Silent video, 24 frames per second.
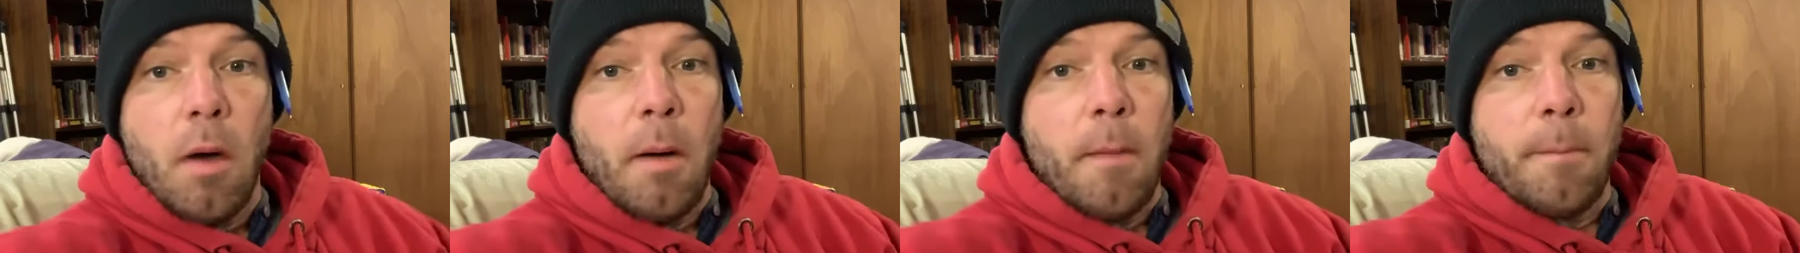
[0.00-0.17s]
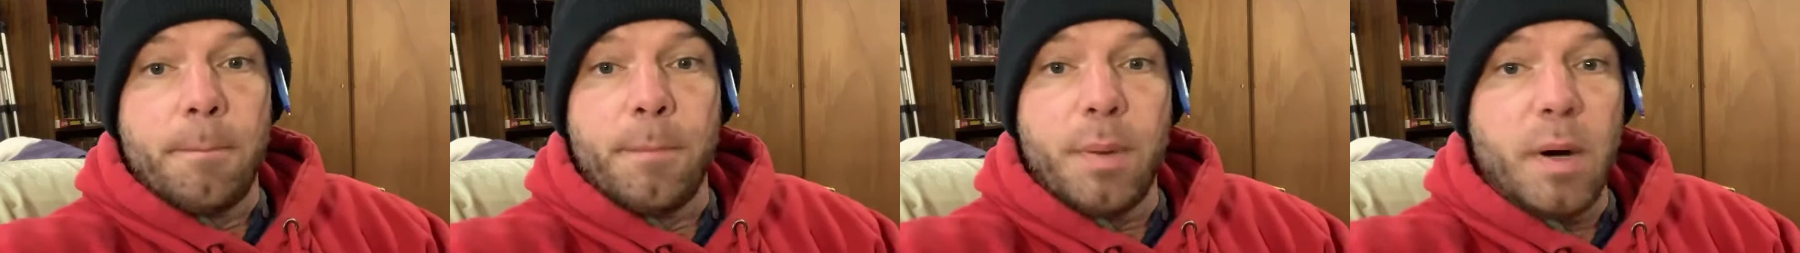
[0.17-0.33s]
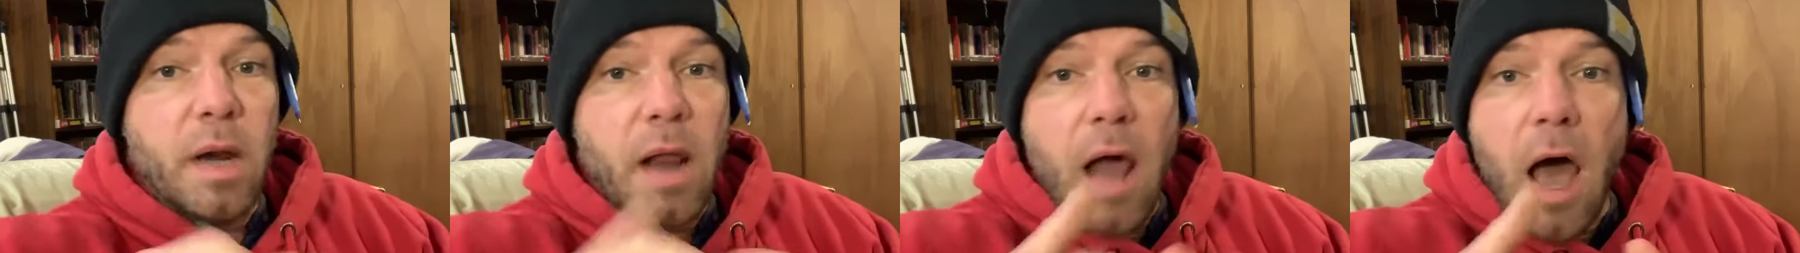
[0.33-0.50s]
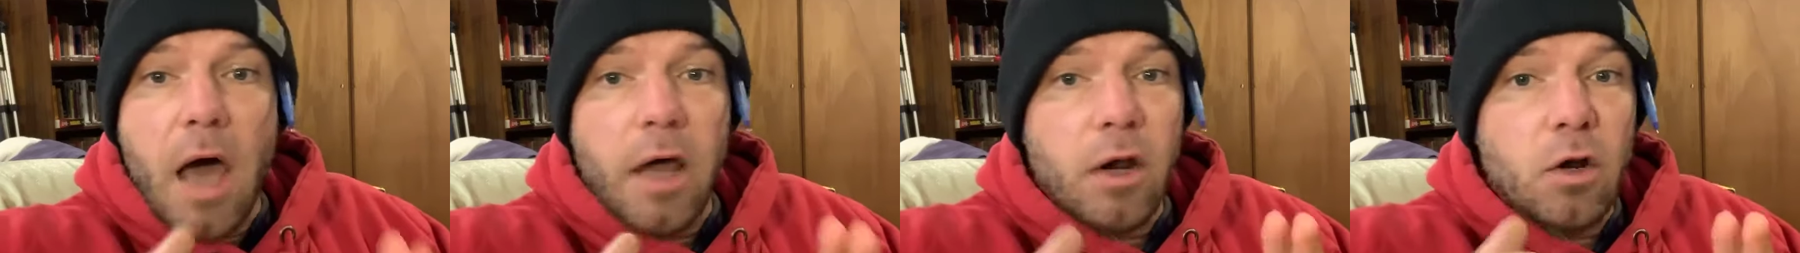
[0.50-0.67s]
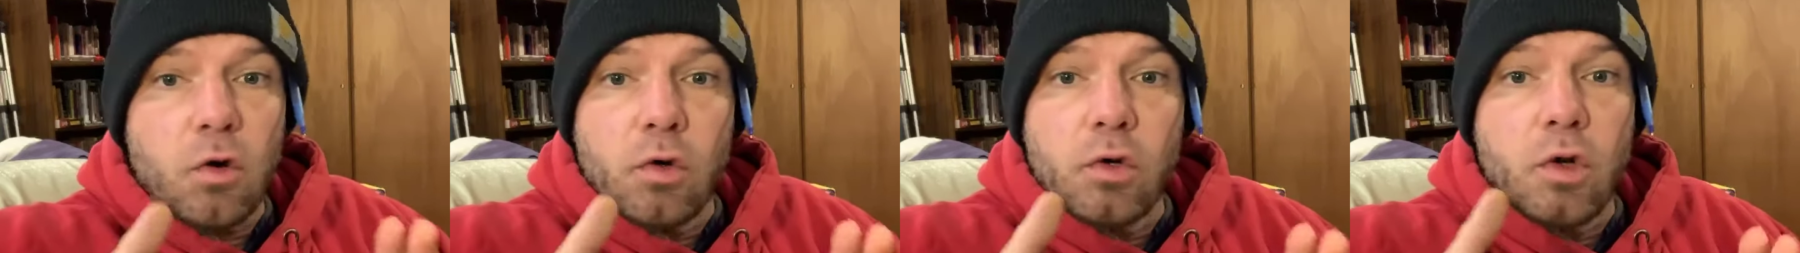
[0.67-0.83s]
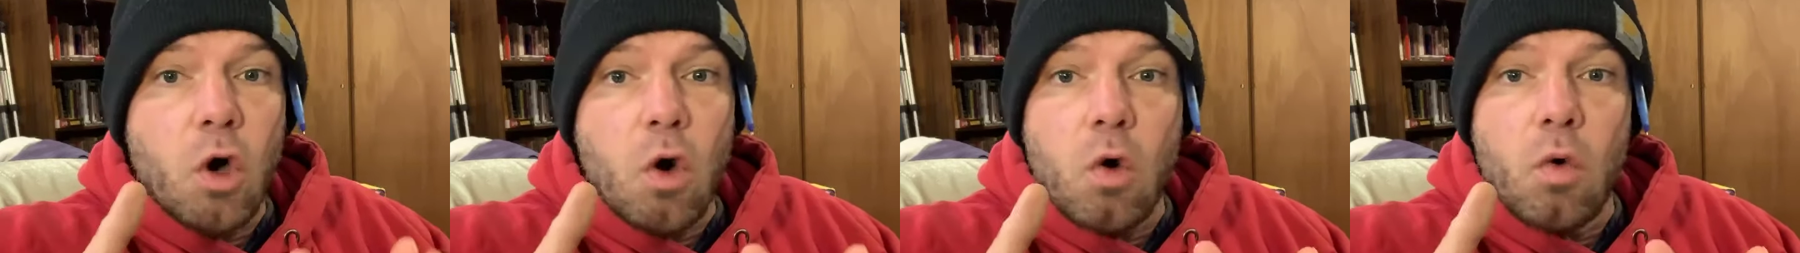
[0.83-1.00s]
but I don't
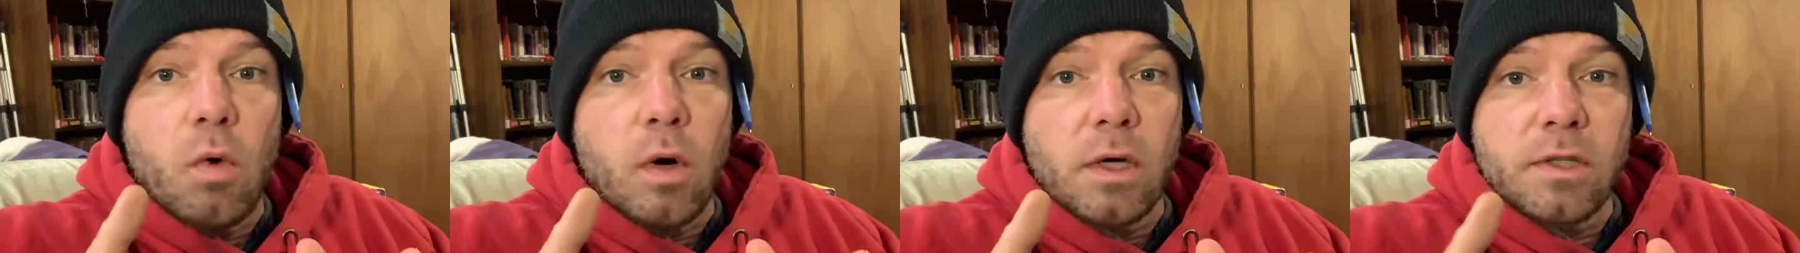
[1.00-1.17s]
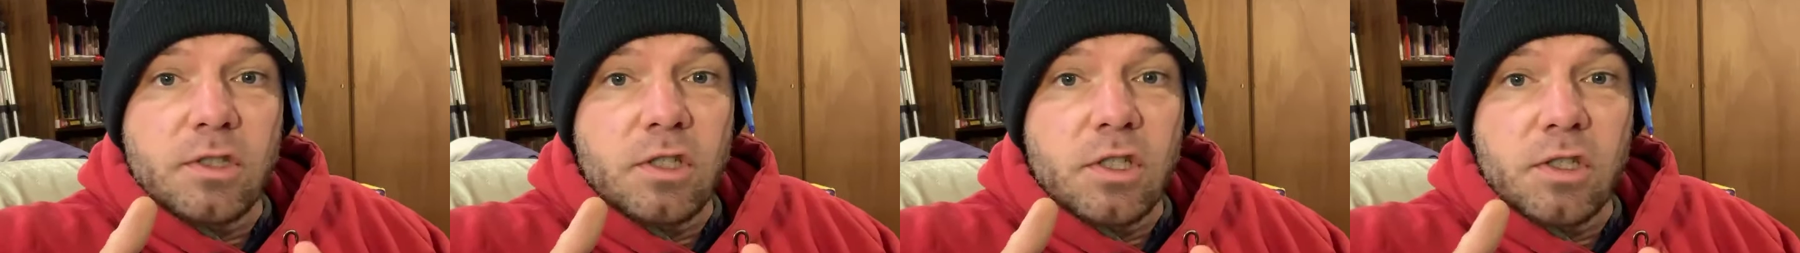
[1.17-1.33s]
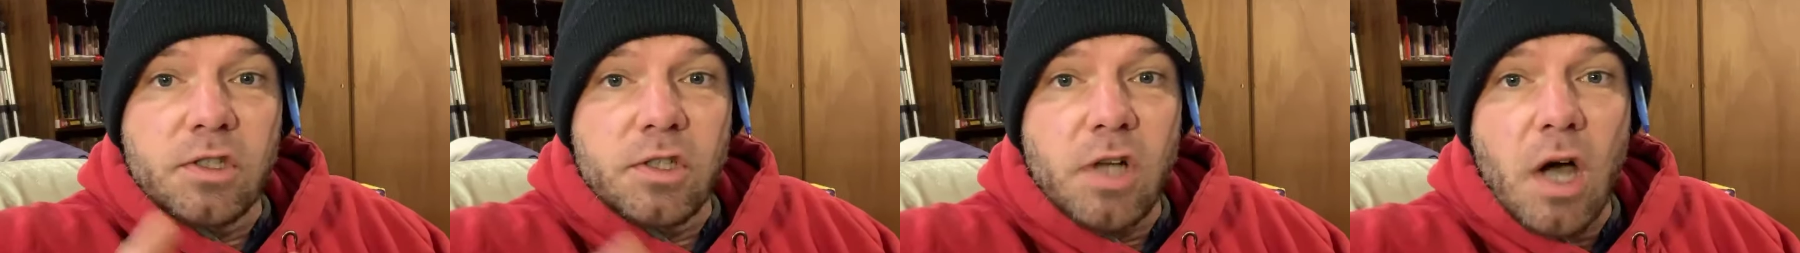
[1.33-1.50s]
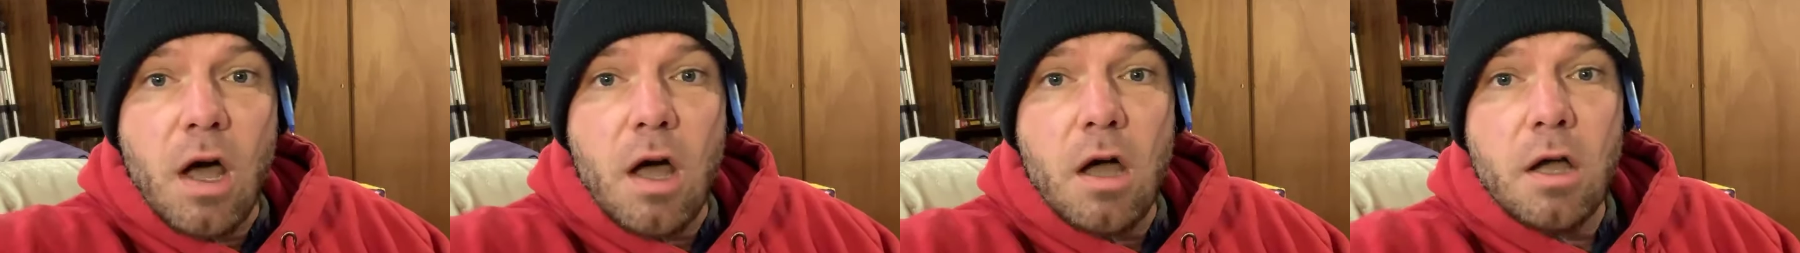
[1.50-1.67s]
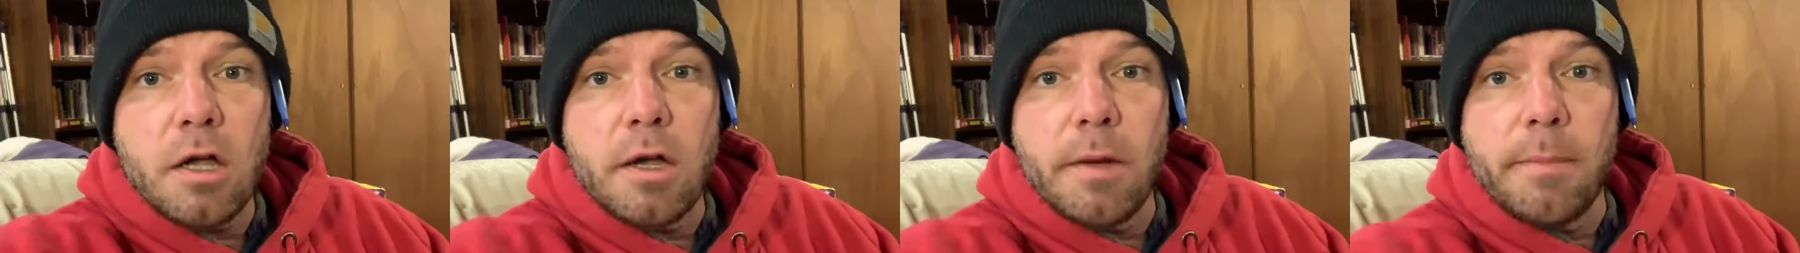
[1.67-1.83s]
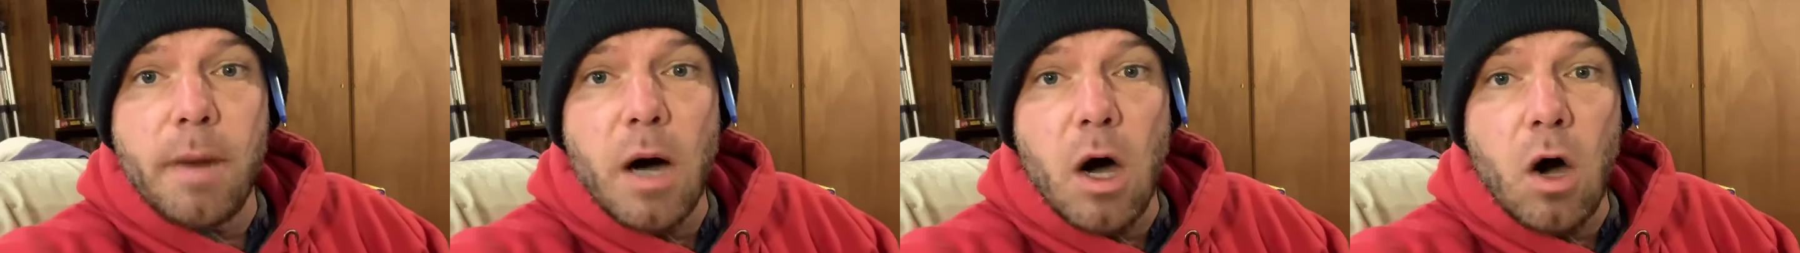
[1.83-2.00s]
know what to talk
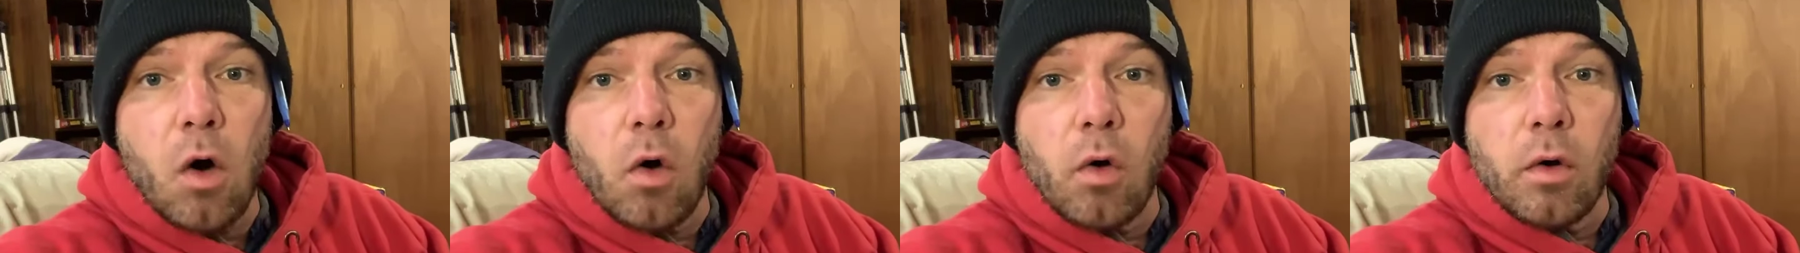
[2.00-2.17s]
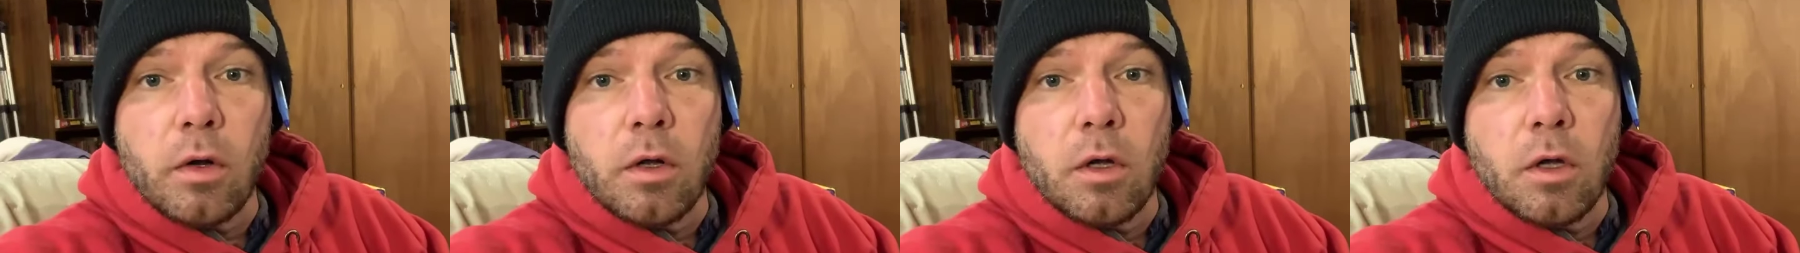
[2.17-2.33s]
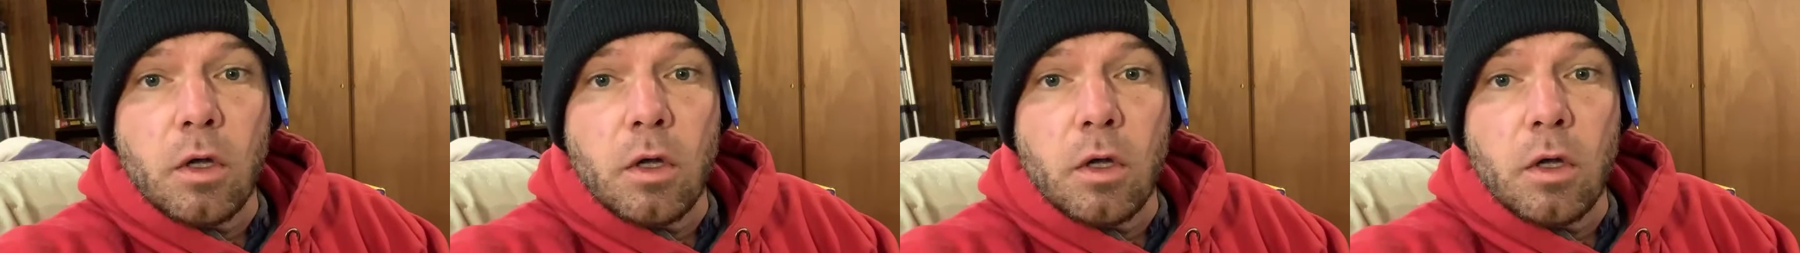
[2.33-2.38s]
about.